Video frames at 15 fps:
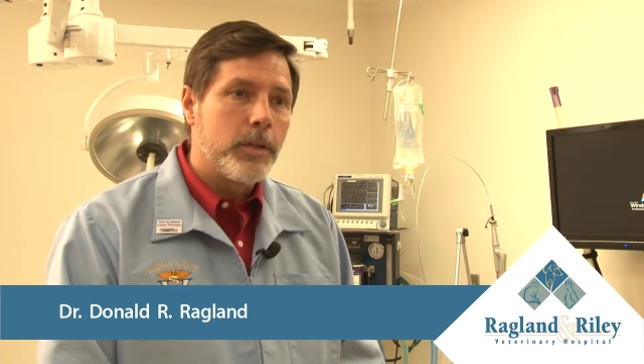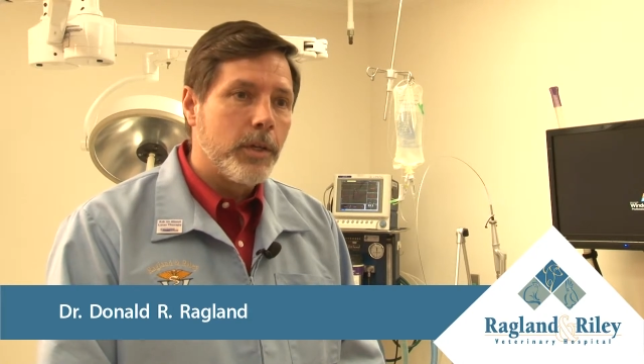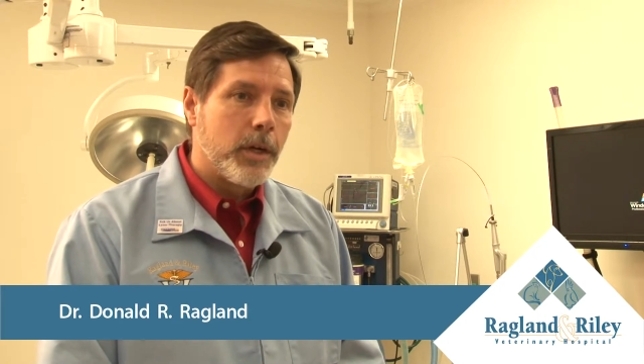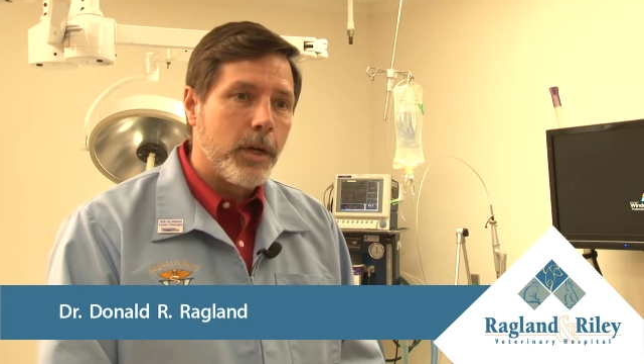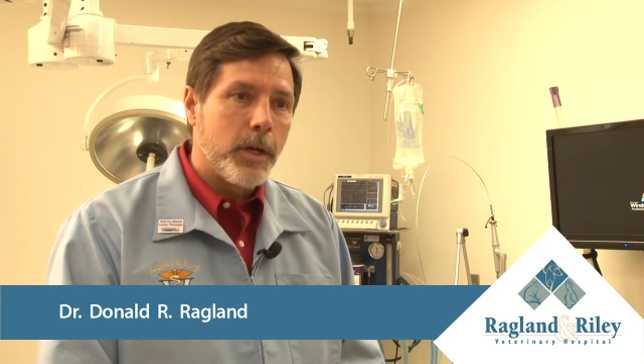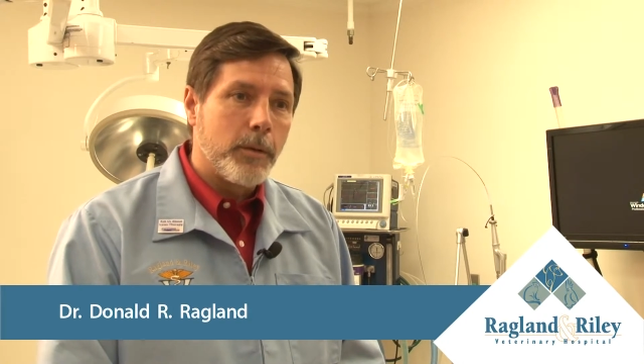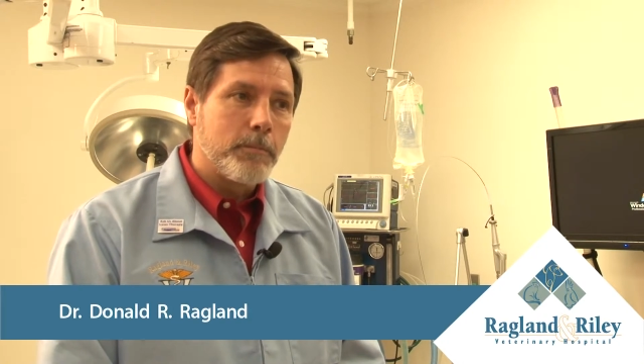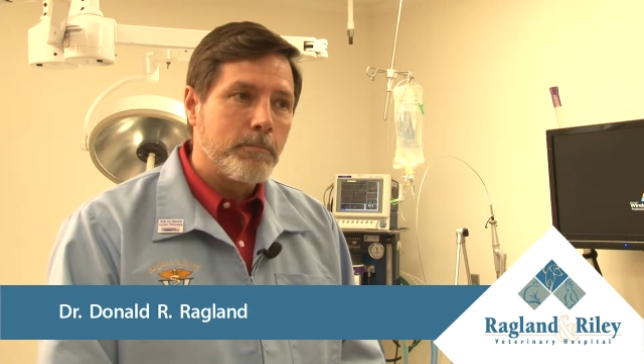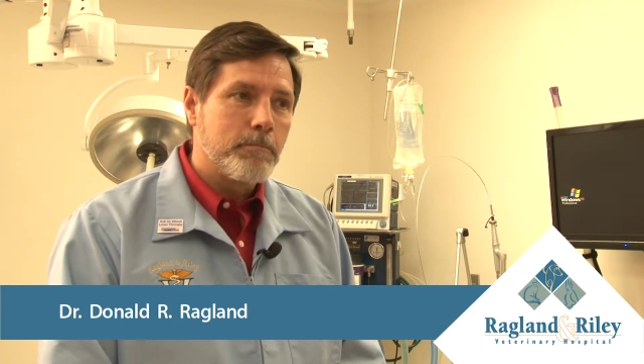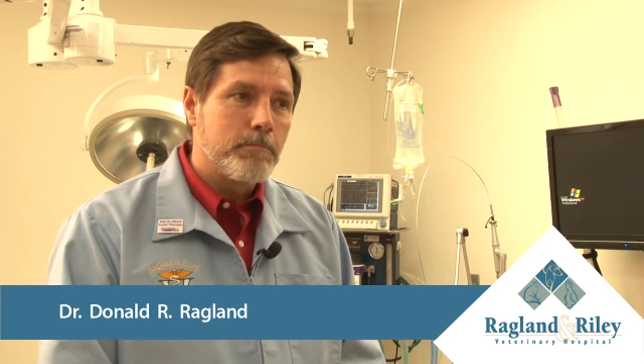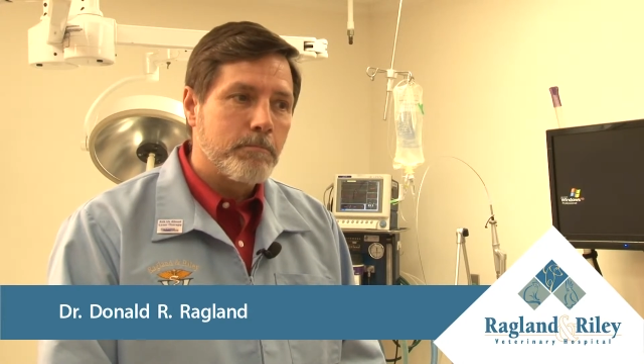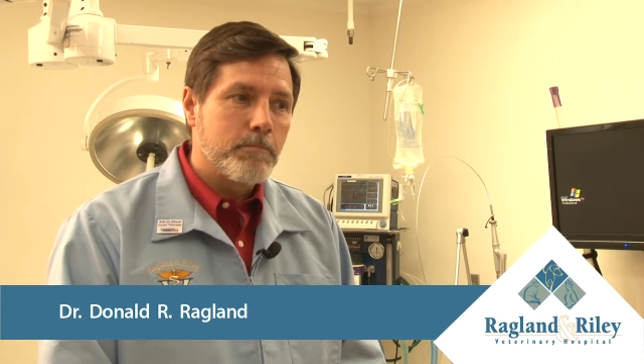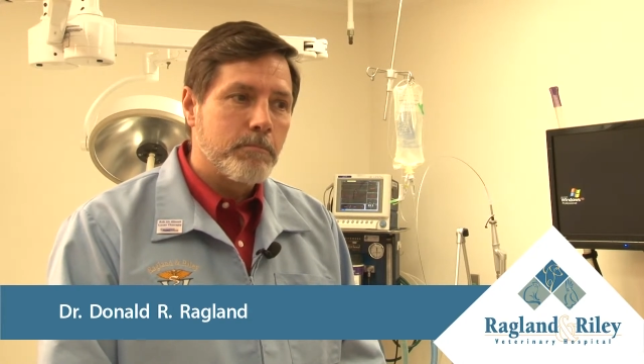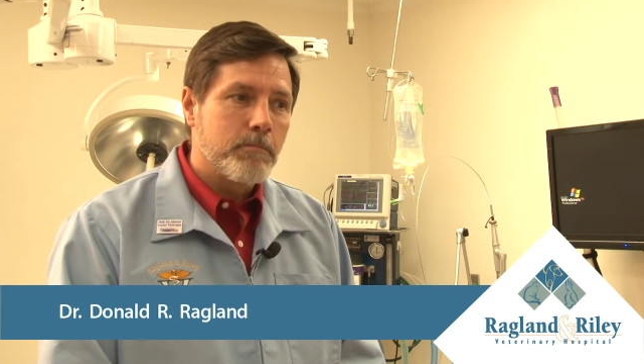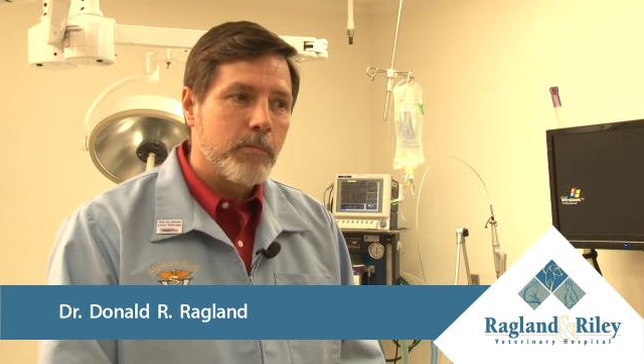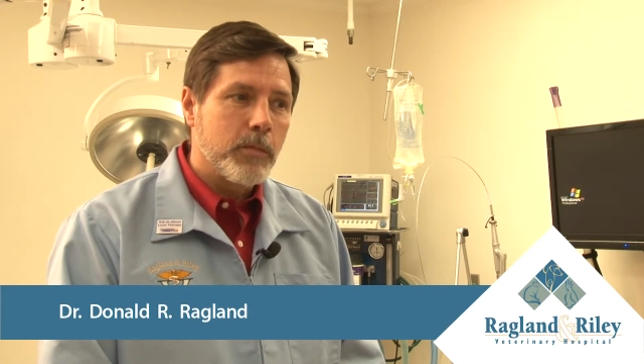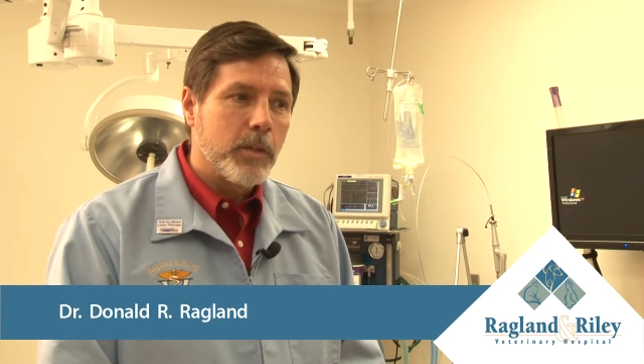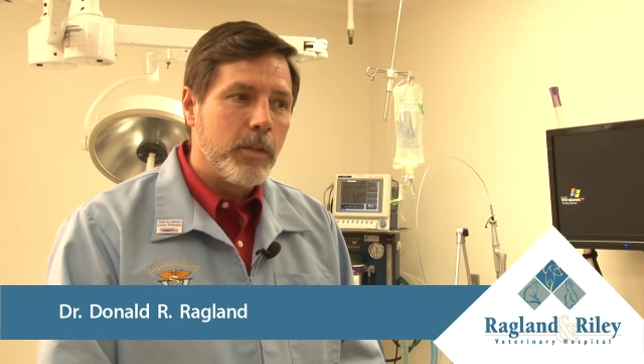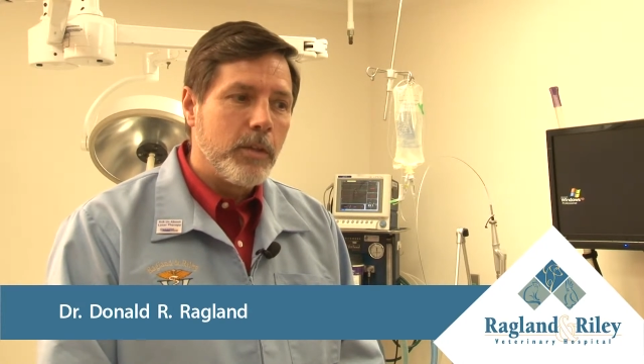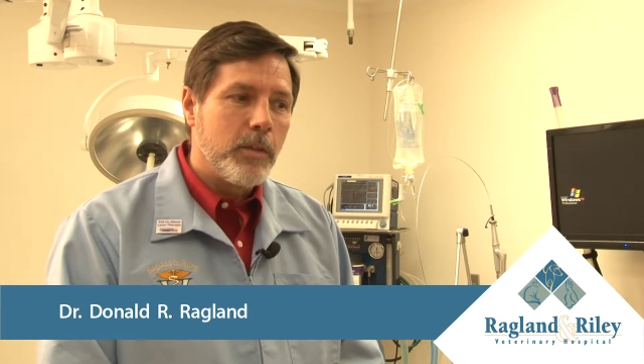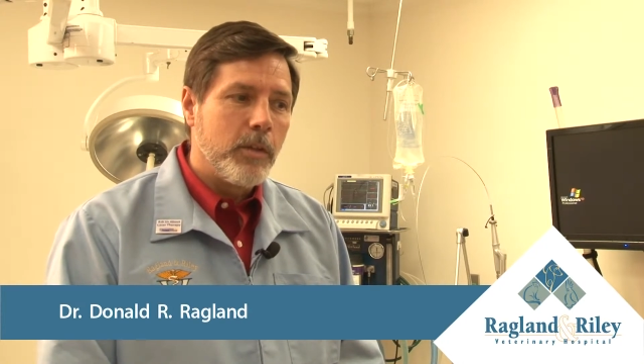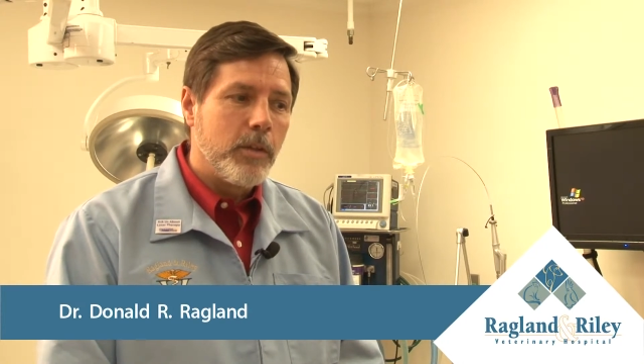
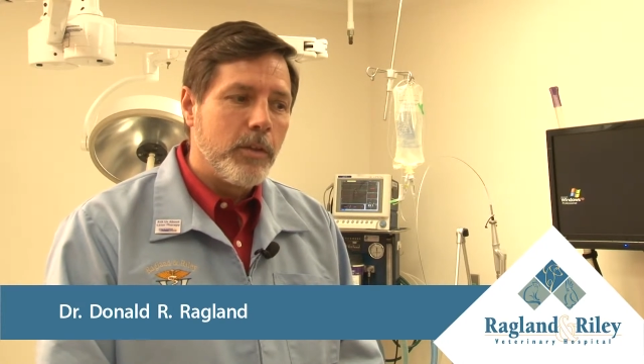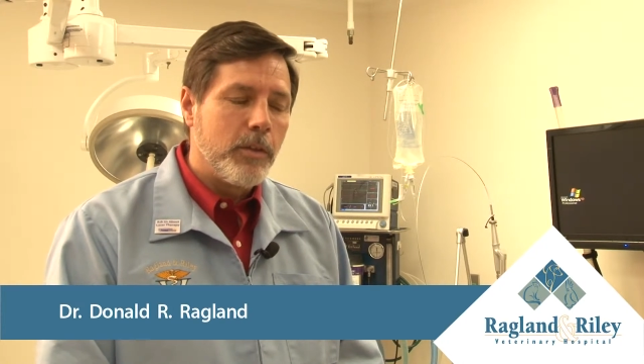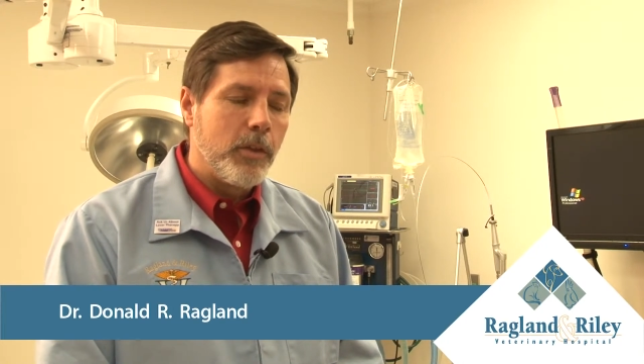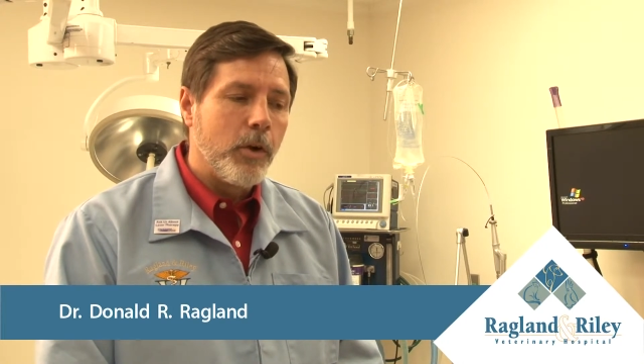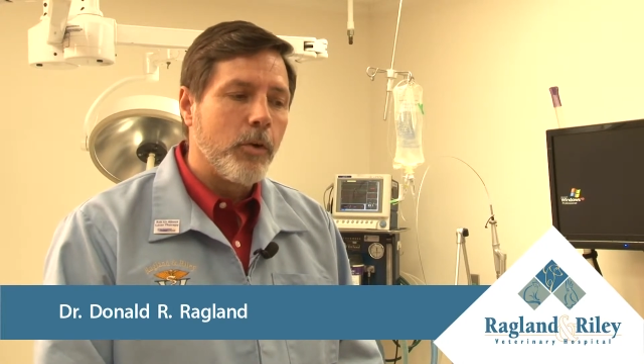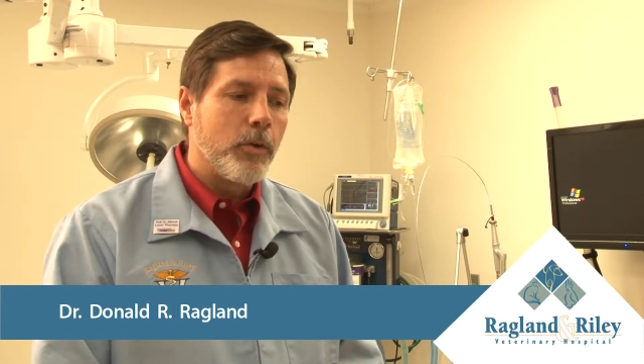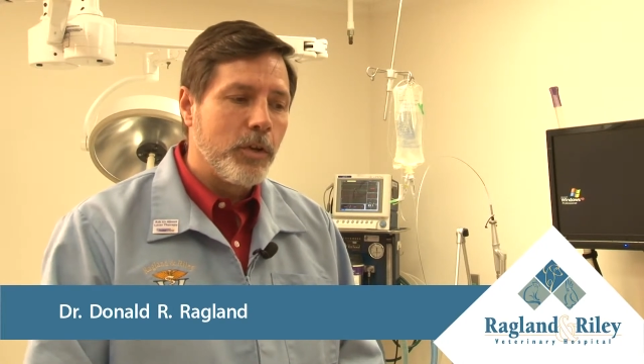there